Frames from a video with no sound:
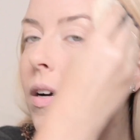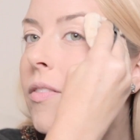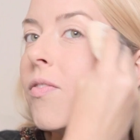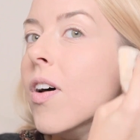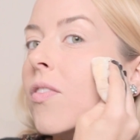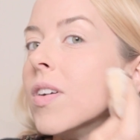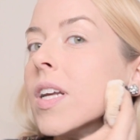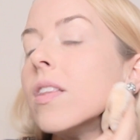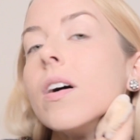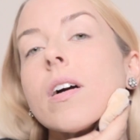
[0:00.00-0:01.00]

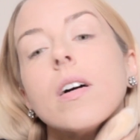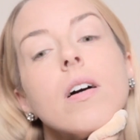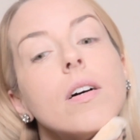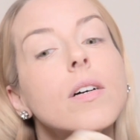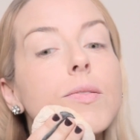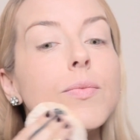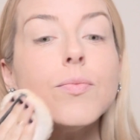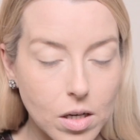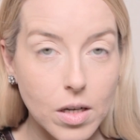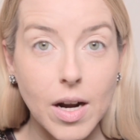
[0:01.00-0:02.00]
velvety look.
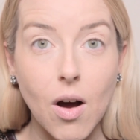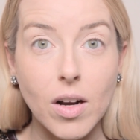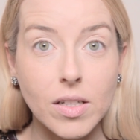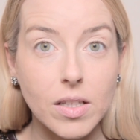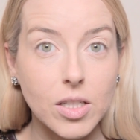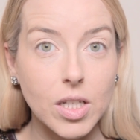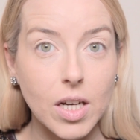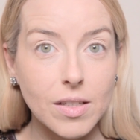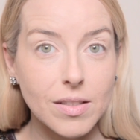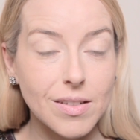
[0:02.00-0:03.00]
Now onto the
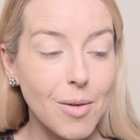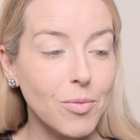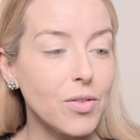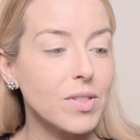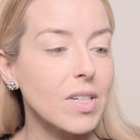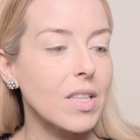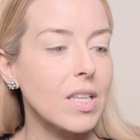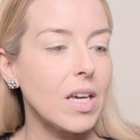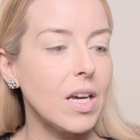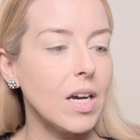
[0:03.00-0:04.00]
cheeks. I'm using
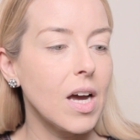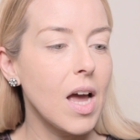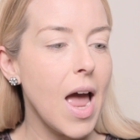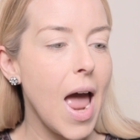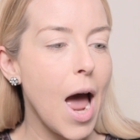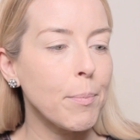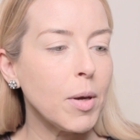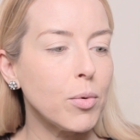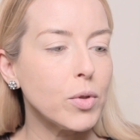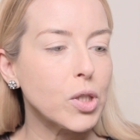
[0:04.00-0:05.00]
the Happy
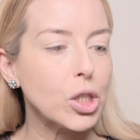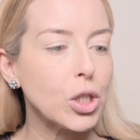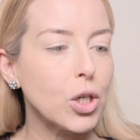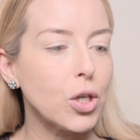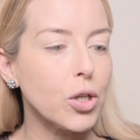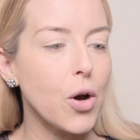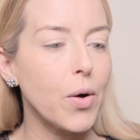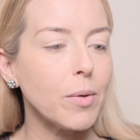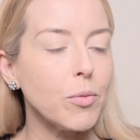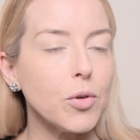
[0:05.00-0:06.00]
Booster Glow
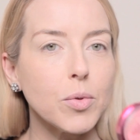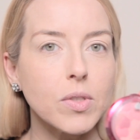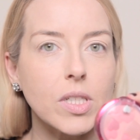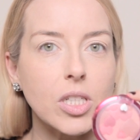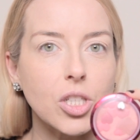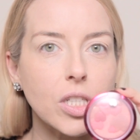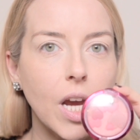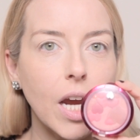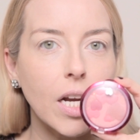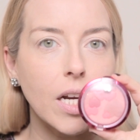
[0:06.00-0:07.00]
and Mood Boosting
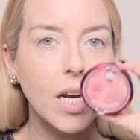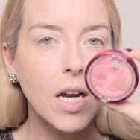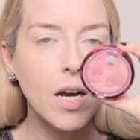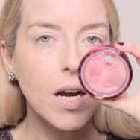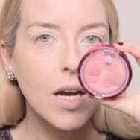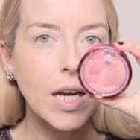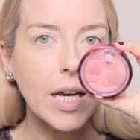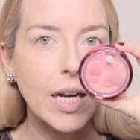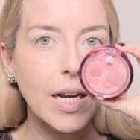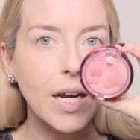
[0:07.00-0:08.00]
shade
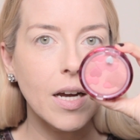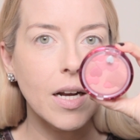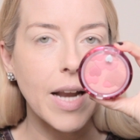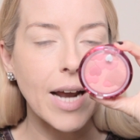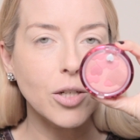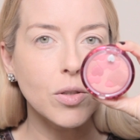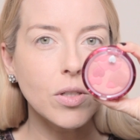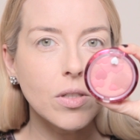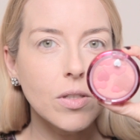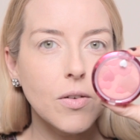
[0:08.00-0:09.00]
in
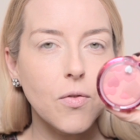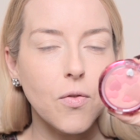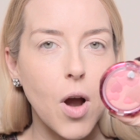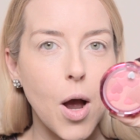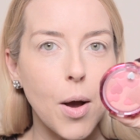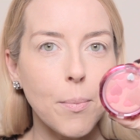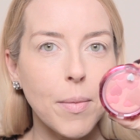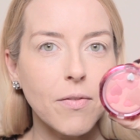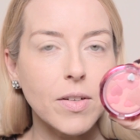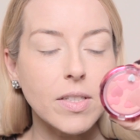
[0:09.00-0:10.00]
Natural from
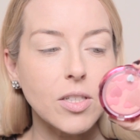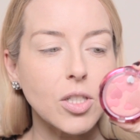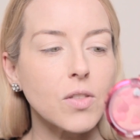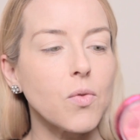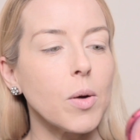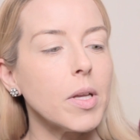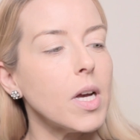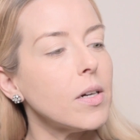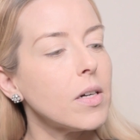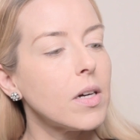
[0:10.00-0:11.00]
Physicians Formula.